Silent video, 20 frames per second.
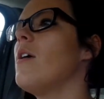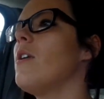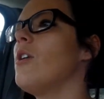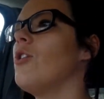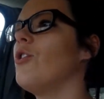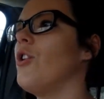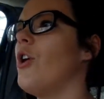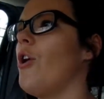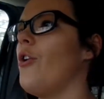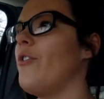
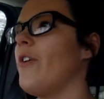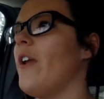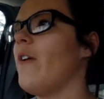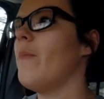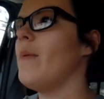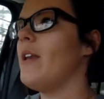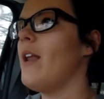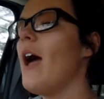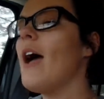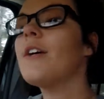you'll know that I've
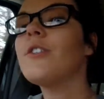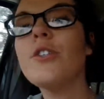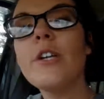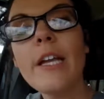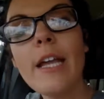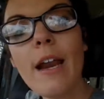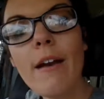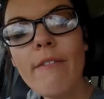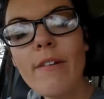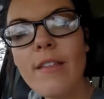been
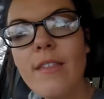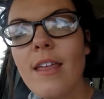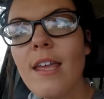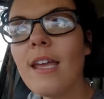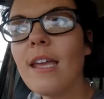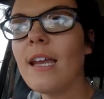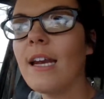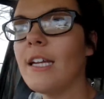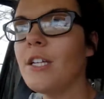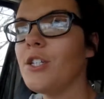doctoring and
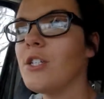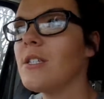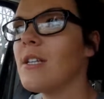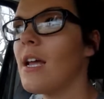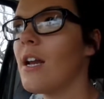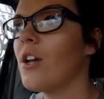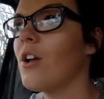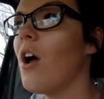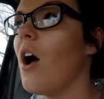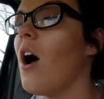everything and I just
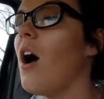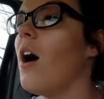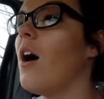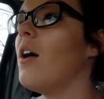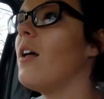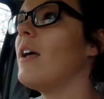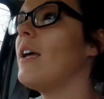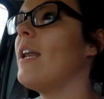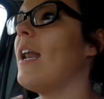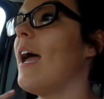got a
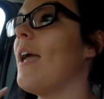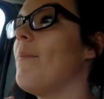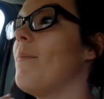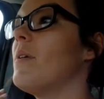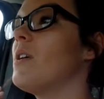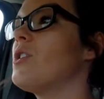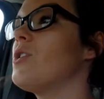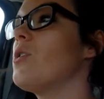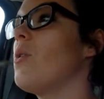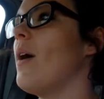call and
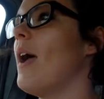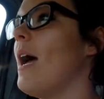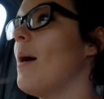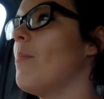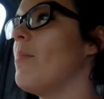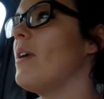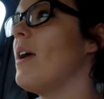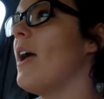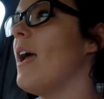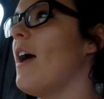I'm so
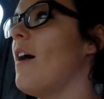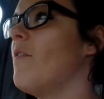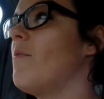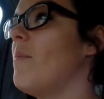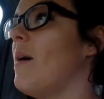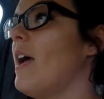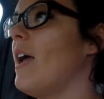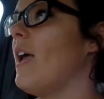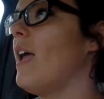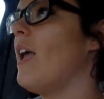happy I have
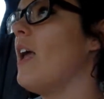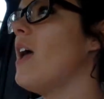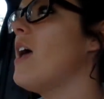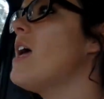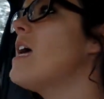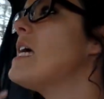my